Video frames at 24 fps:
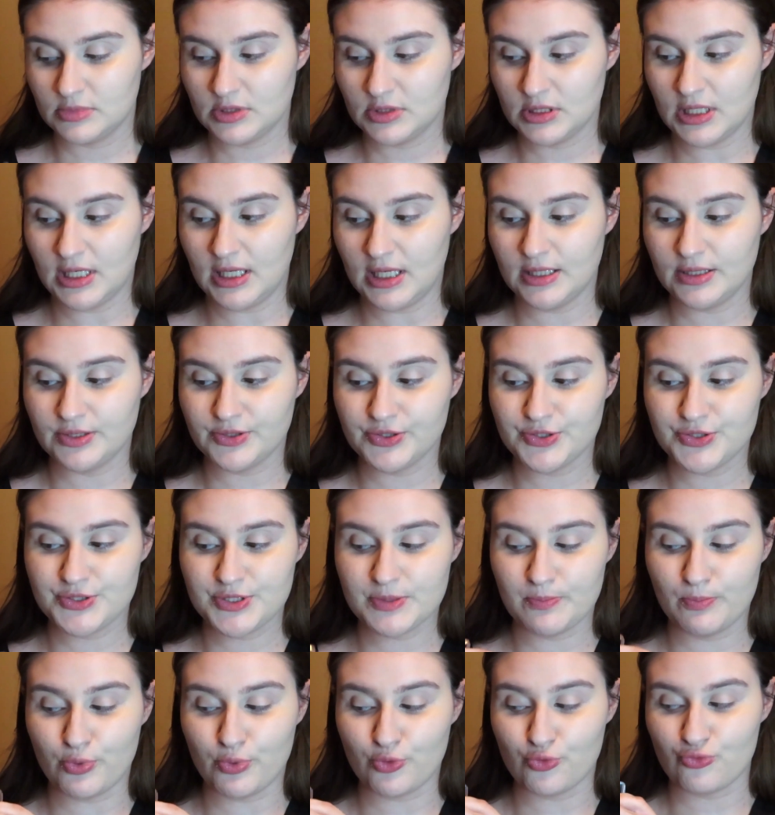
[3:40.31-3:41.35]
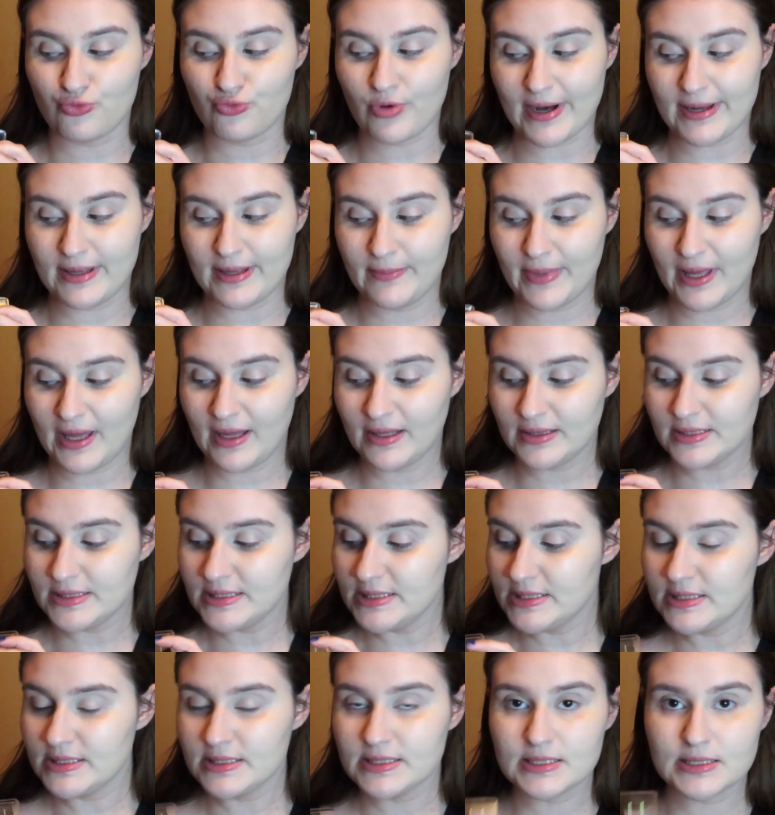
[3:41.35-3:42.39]
Colors Bright
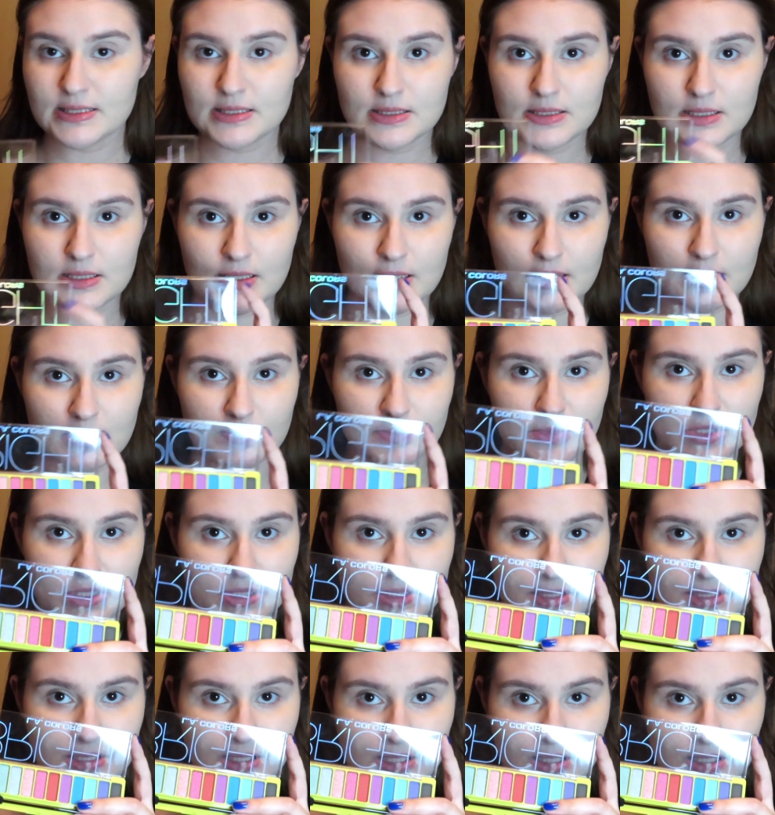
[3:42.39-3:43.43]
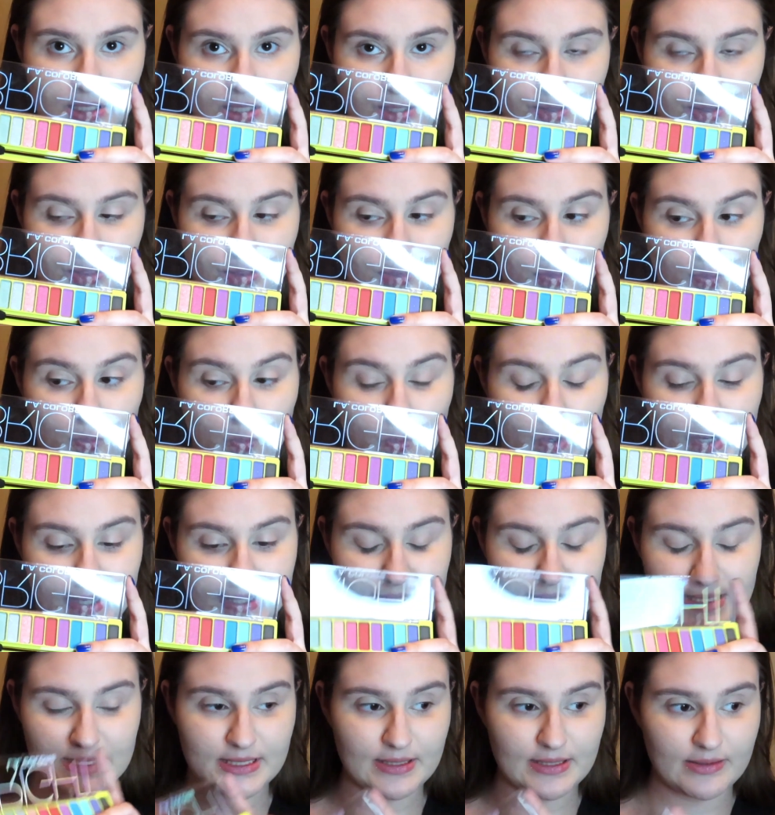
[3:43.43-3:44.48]
palette, and I'm gonna take the
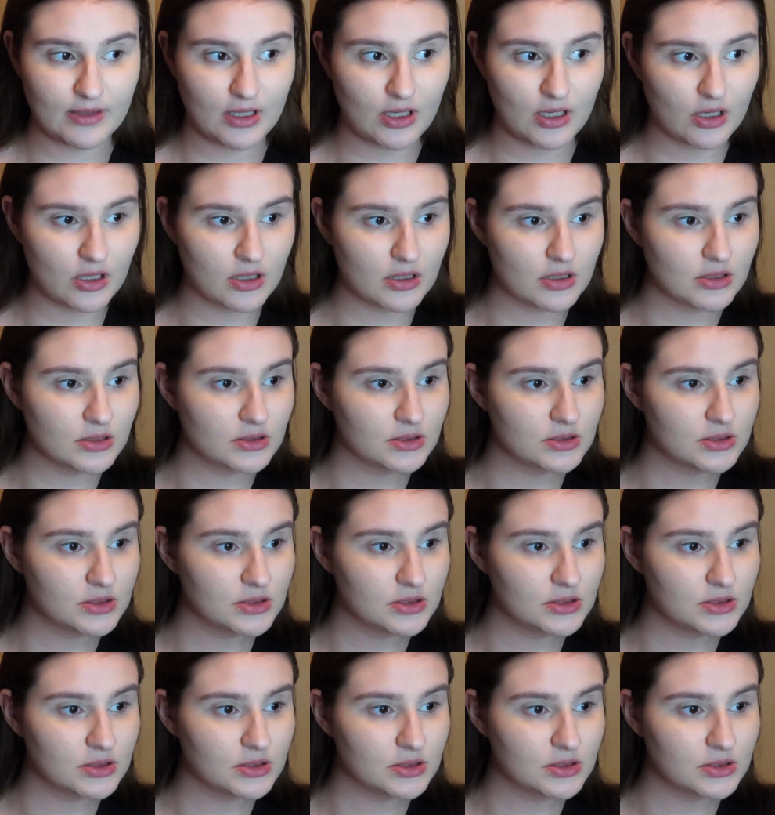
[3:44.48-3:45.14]
white in there.